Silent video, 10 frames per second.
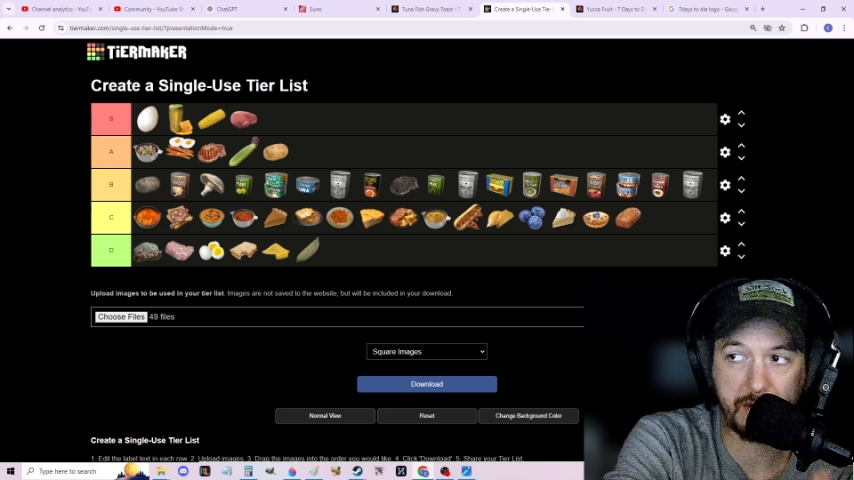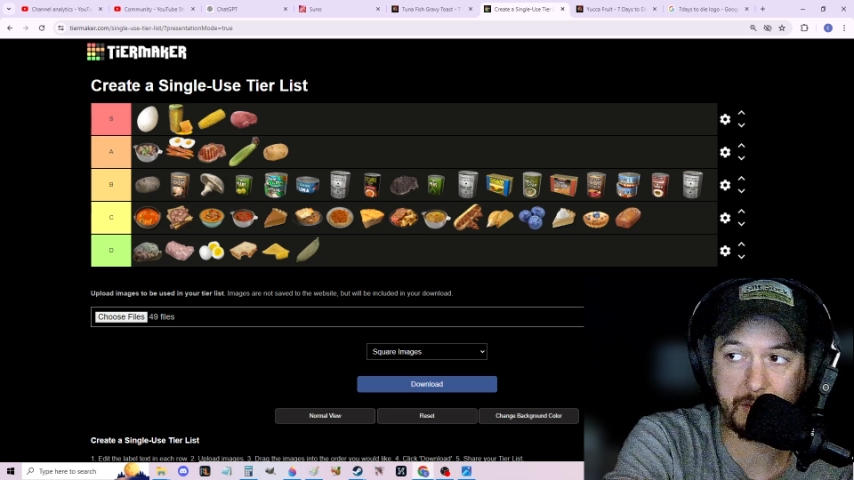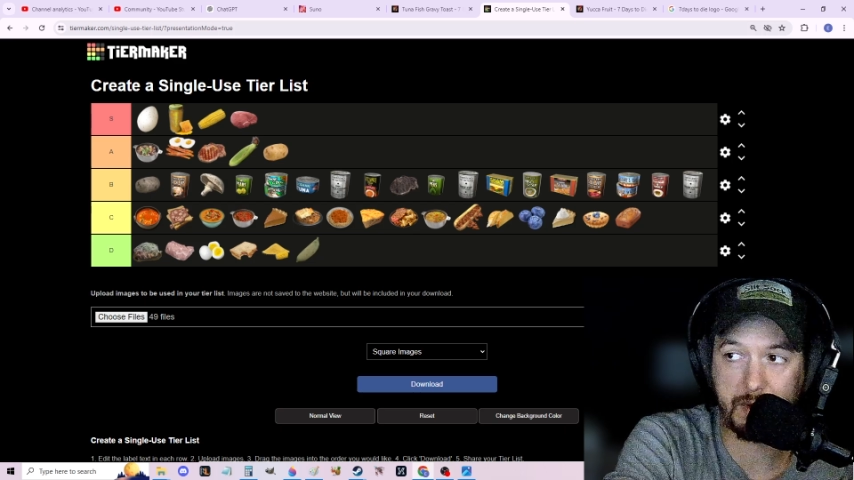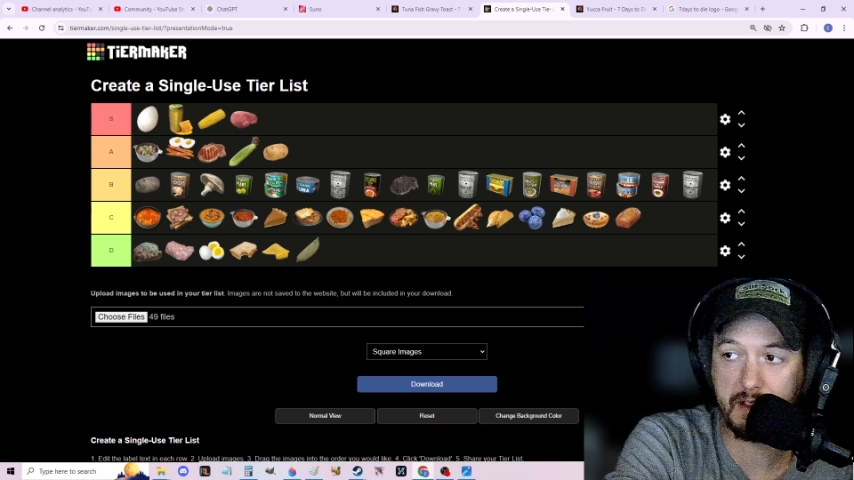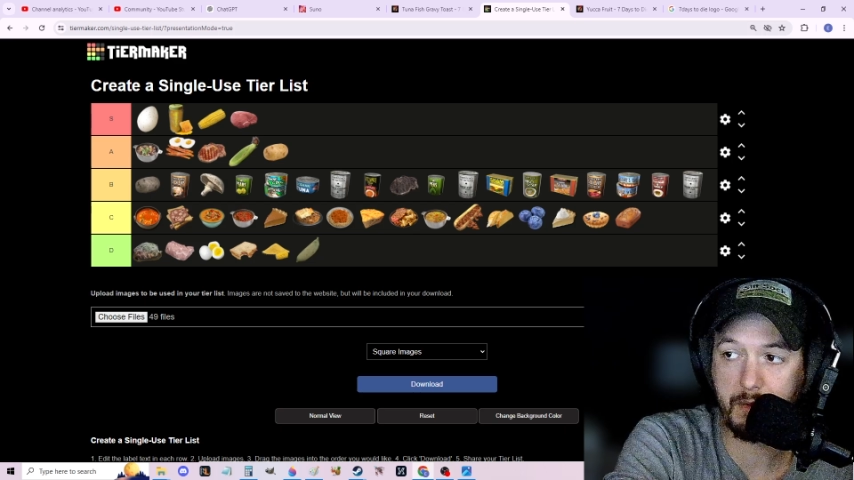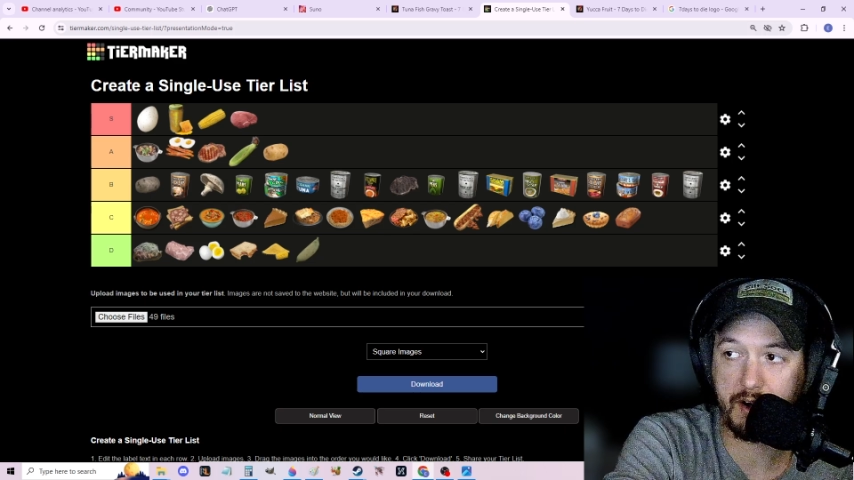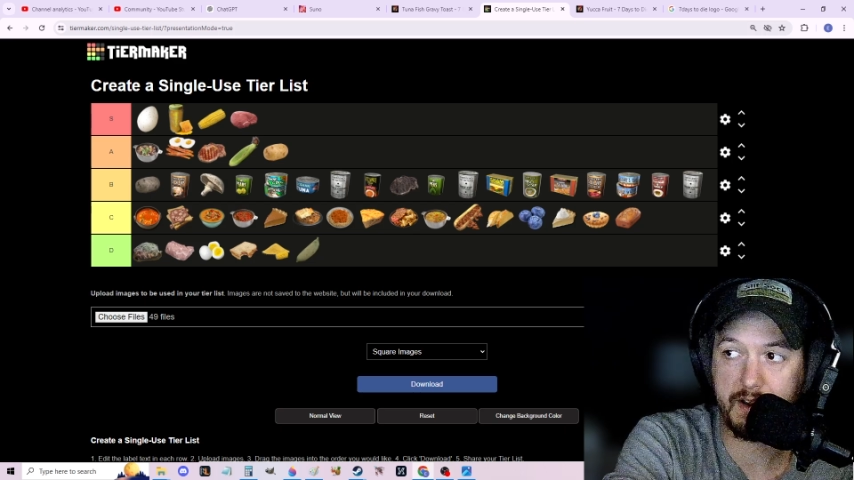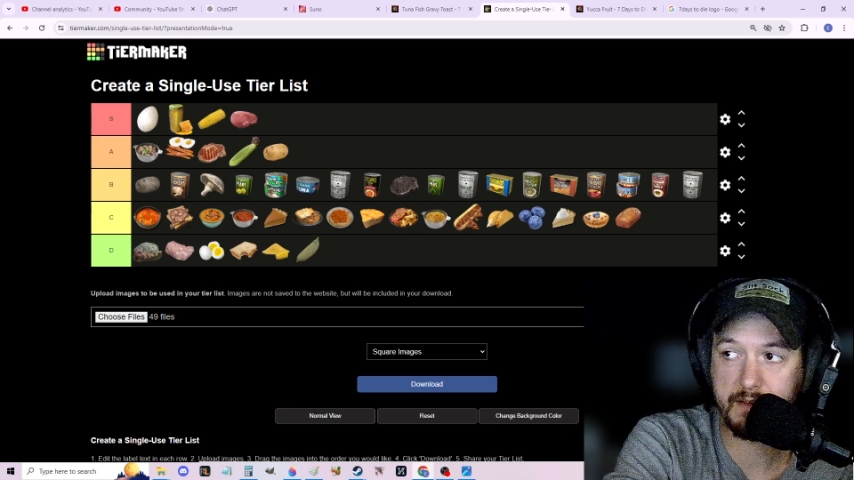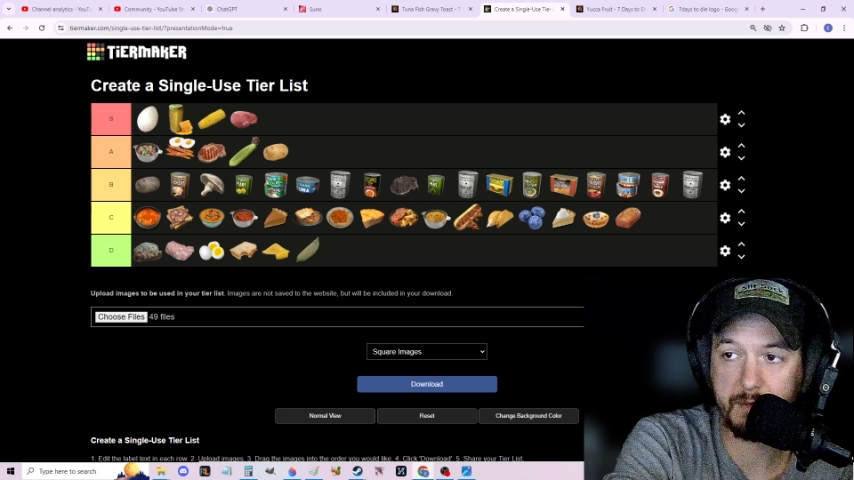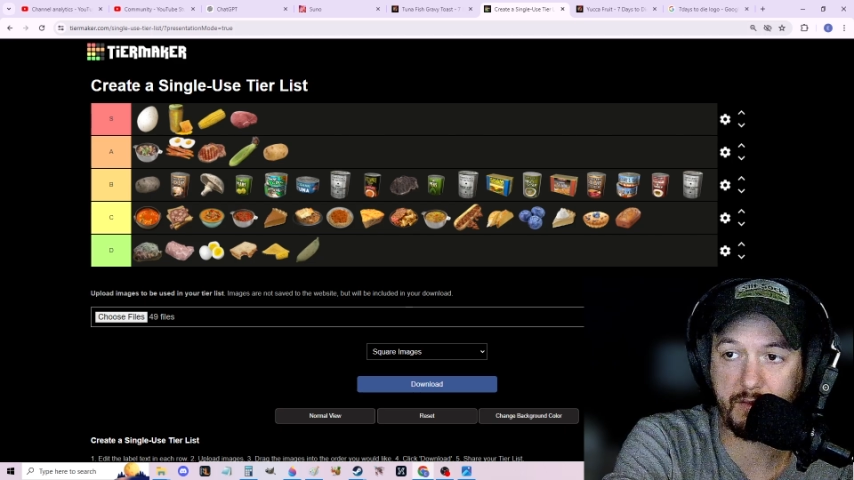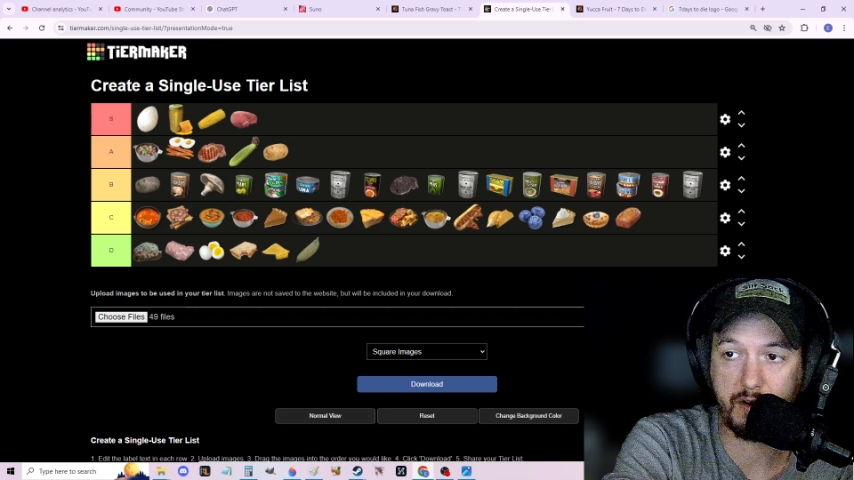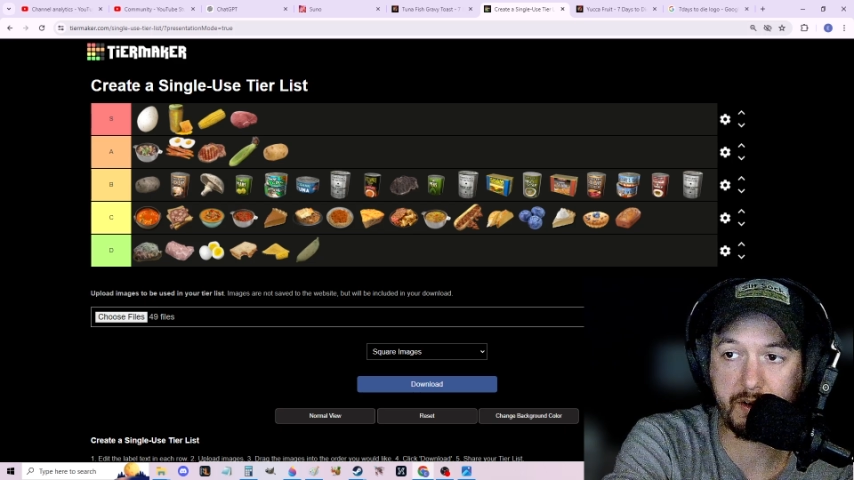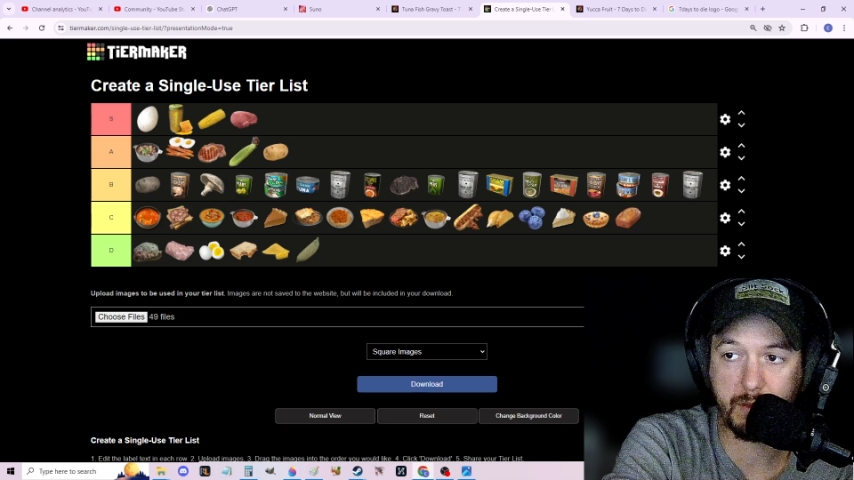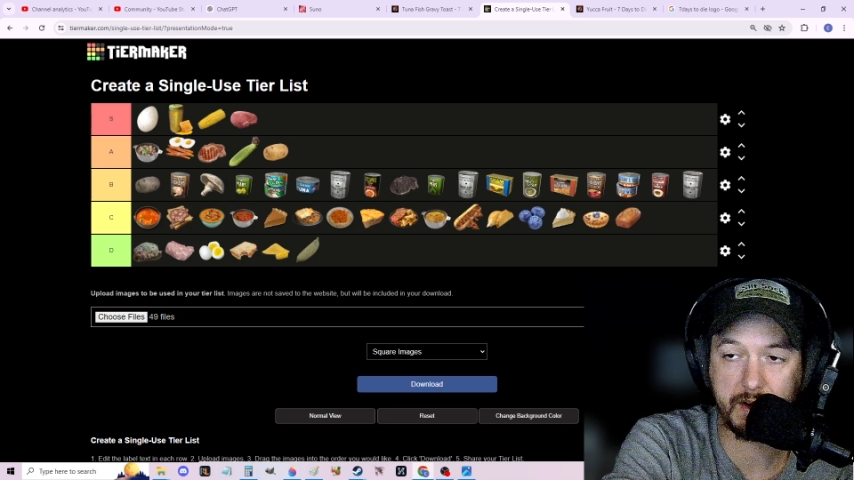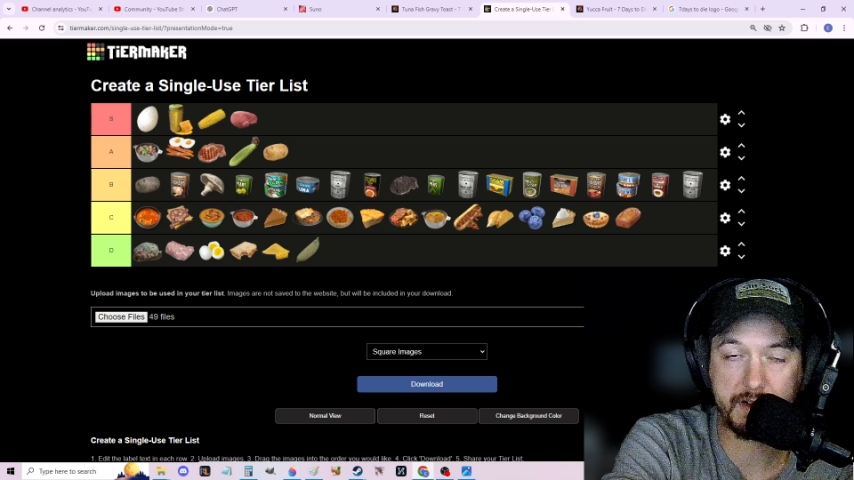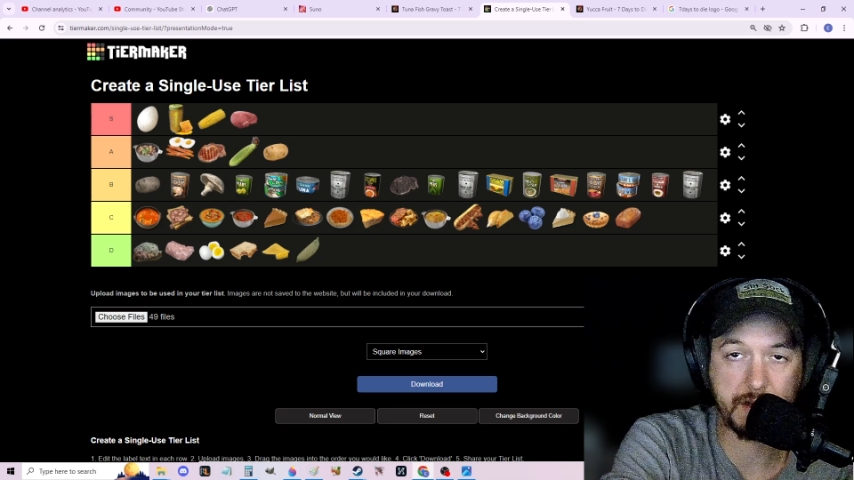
a quick one in the morning before I go to work.